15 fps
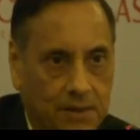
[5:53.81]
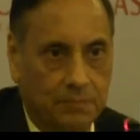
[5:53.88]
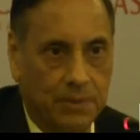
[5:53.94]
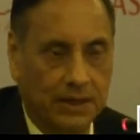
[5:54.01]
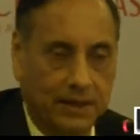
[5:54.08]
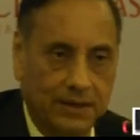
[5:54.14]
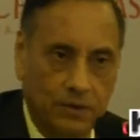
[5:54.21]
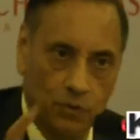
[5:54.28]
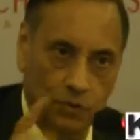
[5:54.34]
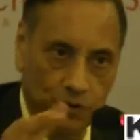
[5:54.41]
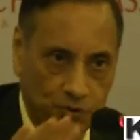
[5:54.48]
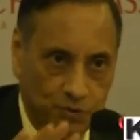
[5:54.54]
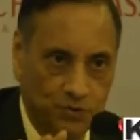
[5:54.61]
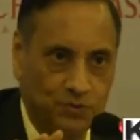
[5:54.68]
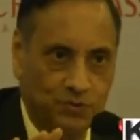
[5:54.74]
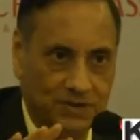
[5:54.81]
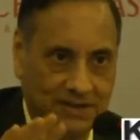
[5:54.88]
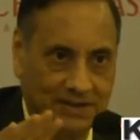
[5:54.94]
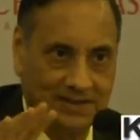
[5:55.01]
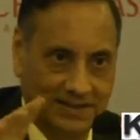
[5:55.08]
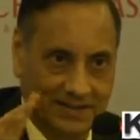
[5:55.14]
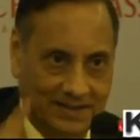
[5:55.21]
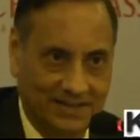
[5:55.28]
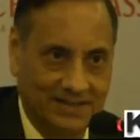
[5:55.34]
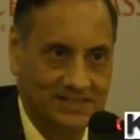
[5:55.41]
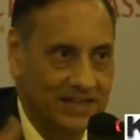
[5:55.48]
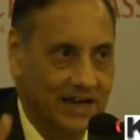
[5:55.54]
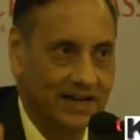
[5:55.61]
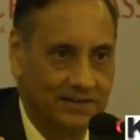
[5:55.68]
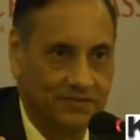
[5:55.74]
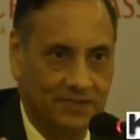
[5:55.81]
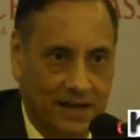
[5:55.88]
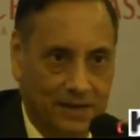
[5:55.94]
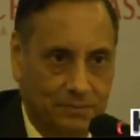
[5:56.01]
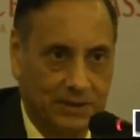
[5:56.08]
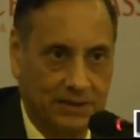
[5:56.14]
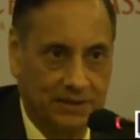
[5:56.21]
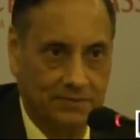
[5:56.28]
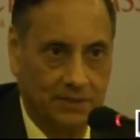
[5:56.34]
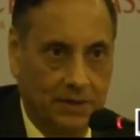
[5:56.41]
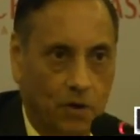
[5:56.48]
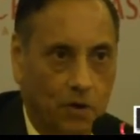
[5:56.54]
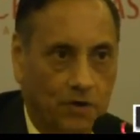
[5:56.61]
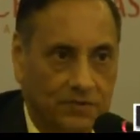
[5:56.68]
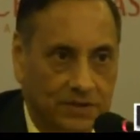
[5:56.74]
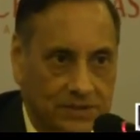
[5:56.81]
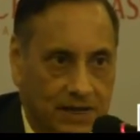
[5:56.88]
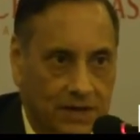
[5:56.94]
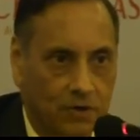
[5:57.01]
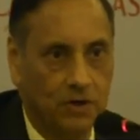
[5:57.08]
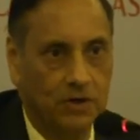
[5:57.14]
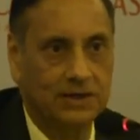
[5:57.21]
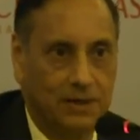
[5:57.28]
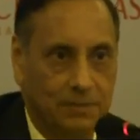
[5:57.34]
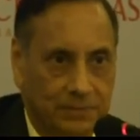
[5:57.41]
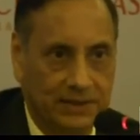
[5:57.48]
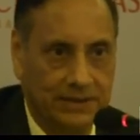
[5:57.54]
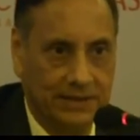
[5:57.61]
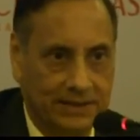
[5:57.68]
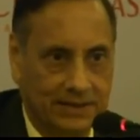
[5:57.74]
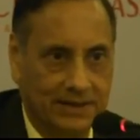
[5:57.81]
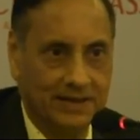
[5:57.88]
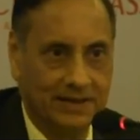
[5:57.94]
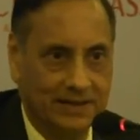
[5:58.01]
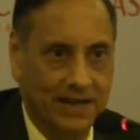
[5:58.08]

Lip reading: But no new incentive can be given, or which are not committed.